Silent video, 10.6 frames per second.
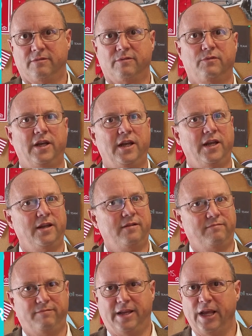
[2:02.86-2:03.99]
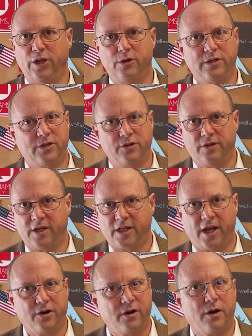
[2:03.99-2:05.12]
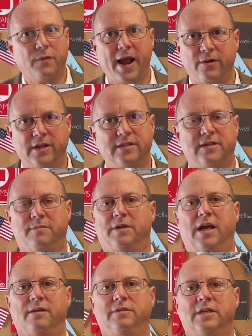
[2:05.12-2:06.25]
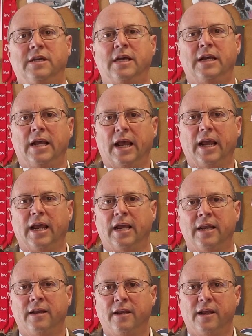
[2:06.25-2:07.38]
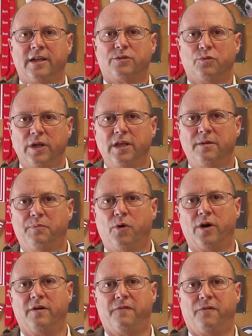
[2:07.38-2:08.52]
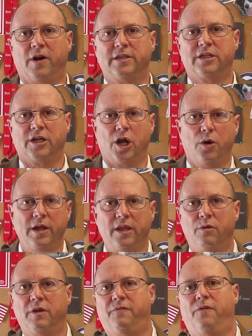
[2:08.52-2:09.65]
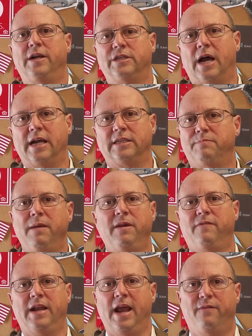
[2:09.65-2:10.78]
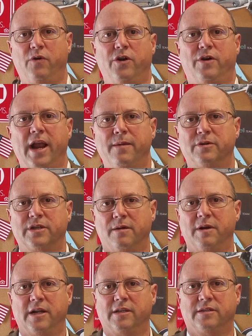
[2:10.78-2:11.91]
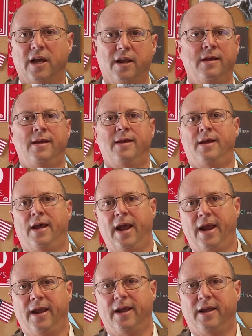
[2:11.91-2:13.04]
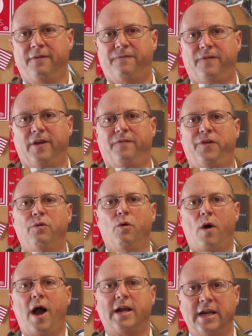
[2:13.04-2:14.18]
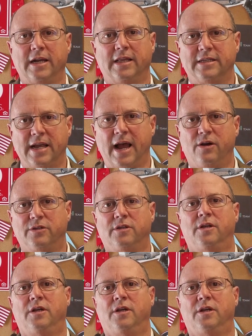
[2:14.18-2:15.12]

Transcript: We get used to the clutter around us sometimes, and it's really important for us to go in there with fresh eyes, maybe even have one of your neighbors come in and say, hey, if you were walking into this house,